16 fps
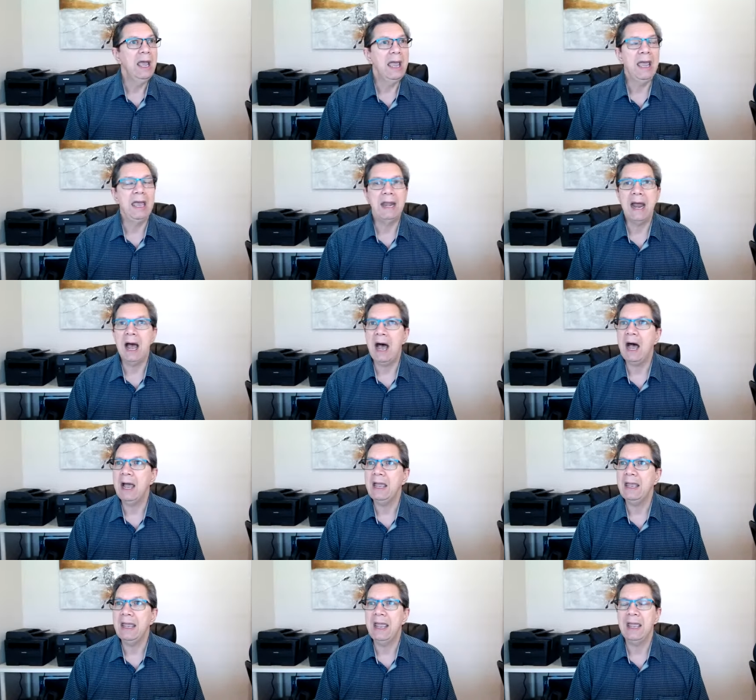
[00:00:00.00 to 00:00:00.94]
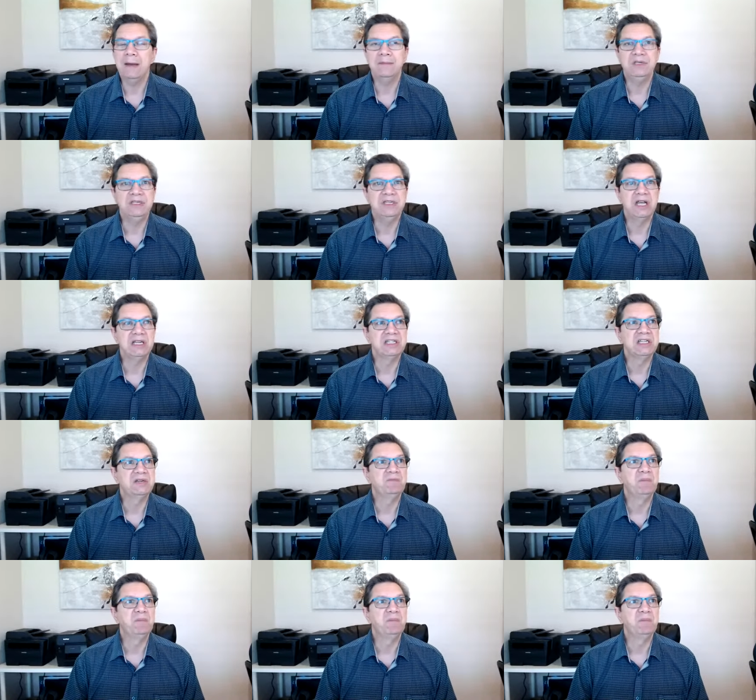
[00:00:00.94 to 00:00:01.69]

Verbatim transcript: And I am just